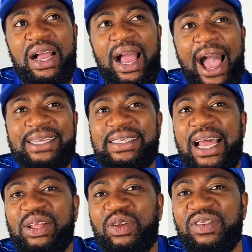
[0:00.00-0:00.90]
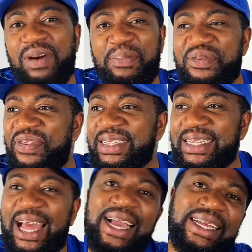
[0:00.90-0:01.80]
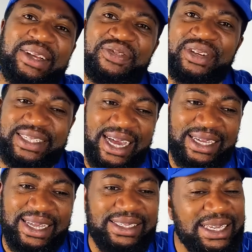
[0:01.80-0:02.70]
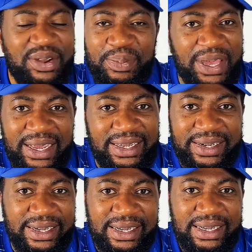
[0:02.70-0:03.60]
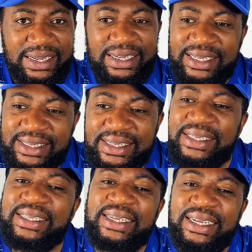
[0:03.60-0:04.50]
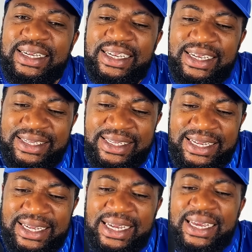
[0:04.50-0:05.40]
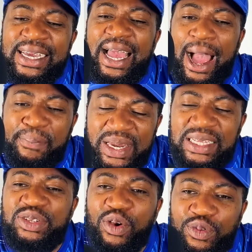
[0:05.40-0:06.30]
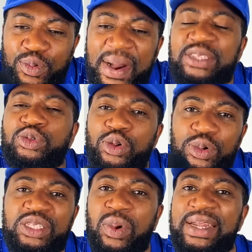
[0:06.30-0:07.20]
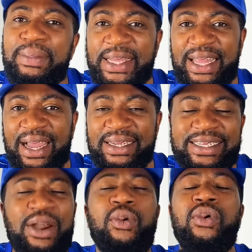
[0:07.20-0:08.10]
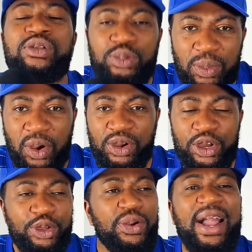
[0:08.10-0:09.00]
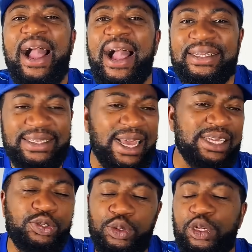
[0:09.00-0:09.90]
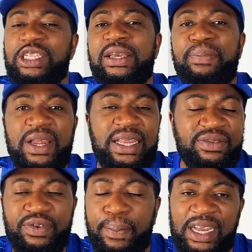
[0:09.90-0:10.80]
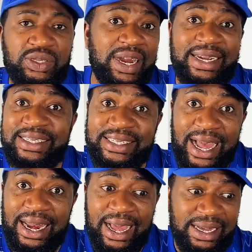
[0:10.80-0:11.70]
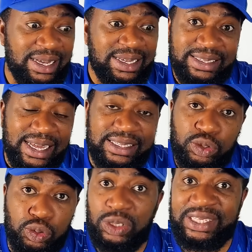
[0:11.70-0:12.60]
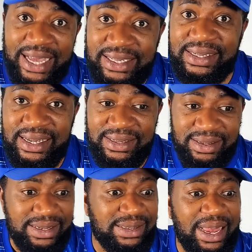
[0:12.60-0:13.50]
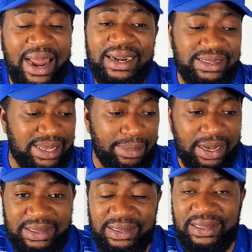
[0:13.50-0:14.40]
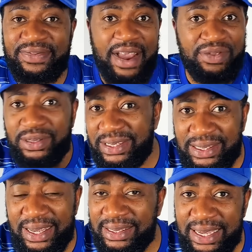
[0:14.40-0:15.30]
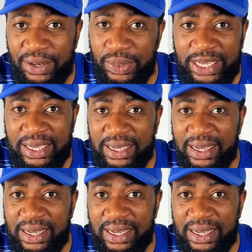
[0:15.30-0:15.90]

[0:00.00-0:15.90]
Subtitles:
I see a lot of Liverpool fans that are angry for Diaz. I say, don't be angry. It is the ability of humans to always want better. They want more. You can't ask Diaz to just keep playing for passion and inshallah. He's getting to 28 years. His salary is about 65 to 68k a week.